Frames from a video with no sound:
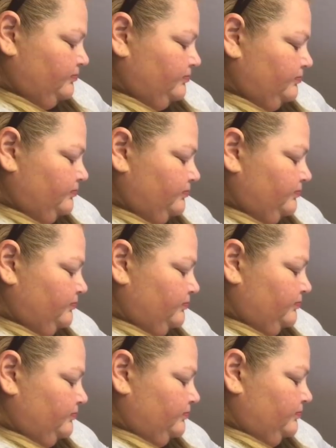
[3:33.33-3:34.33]

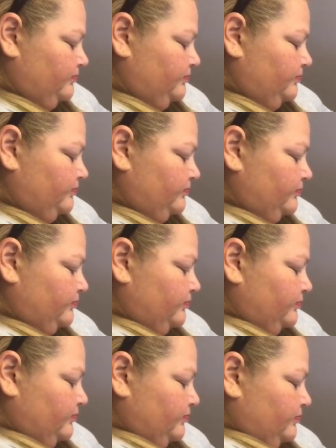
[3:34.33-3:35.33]

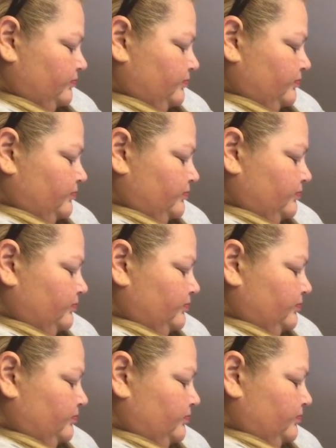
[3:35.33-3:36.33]

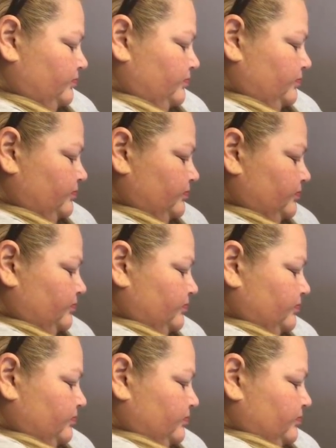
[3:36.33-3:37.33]

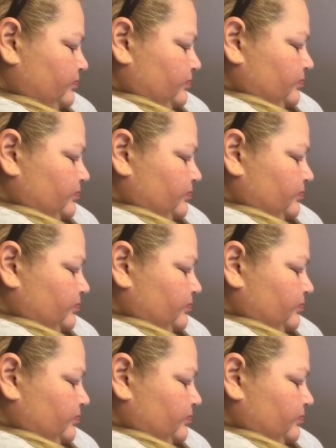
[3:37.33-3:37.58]
(no one is talking)